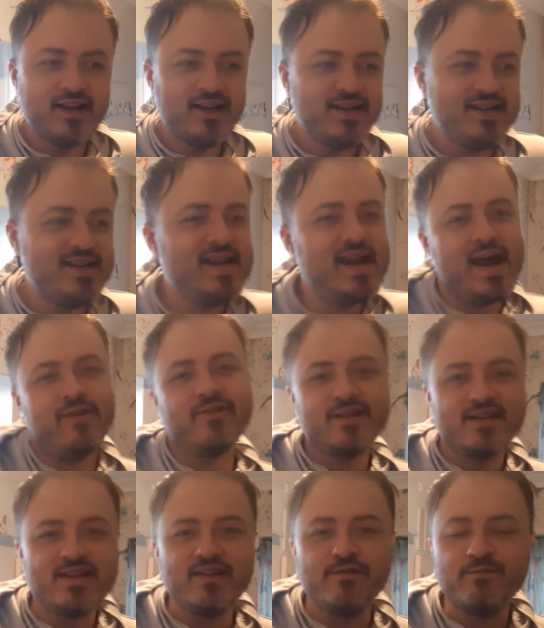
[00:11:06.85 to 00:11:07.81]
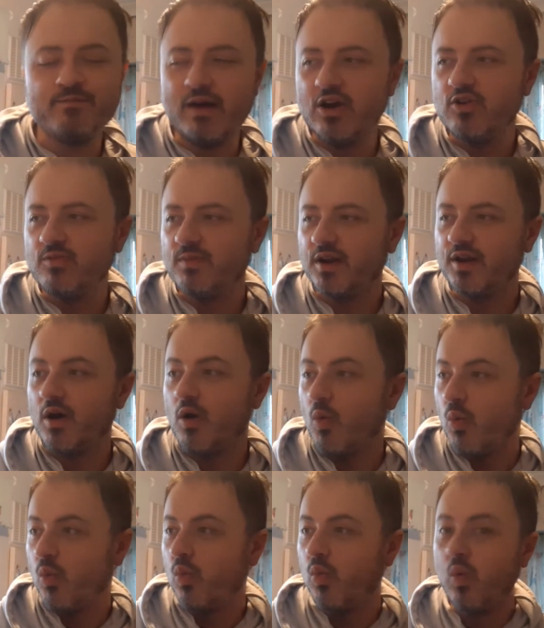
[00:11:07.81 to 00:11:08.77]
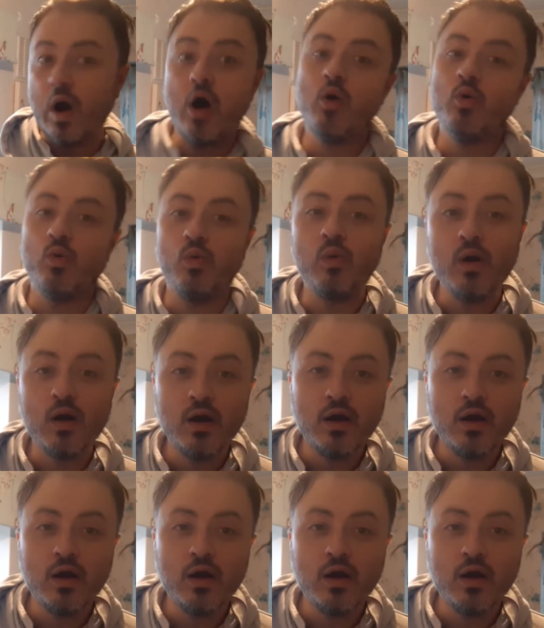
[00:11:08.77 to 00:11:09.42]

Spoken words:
narrative moment. Whoa,